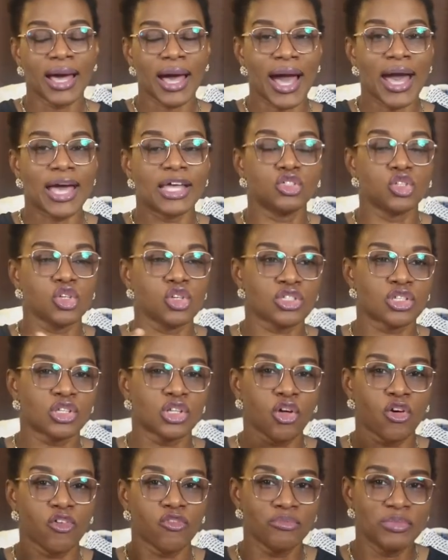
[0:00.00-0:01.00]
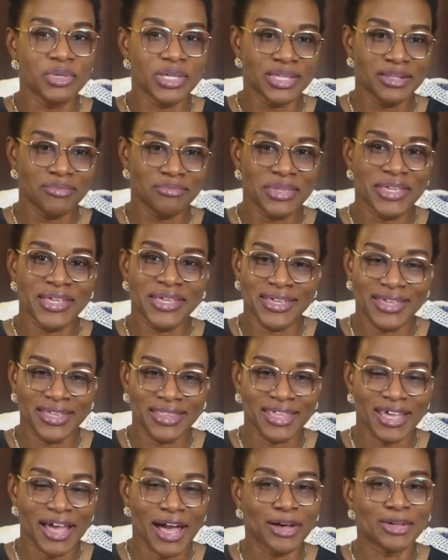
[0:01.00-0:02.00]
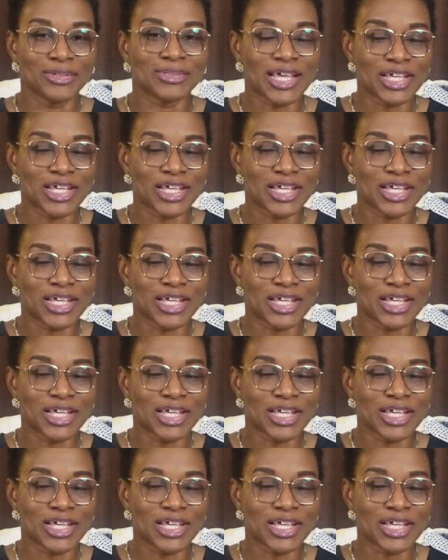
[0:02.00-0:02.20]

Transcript: I just love being me in the house.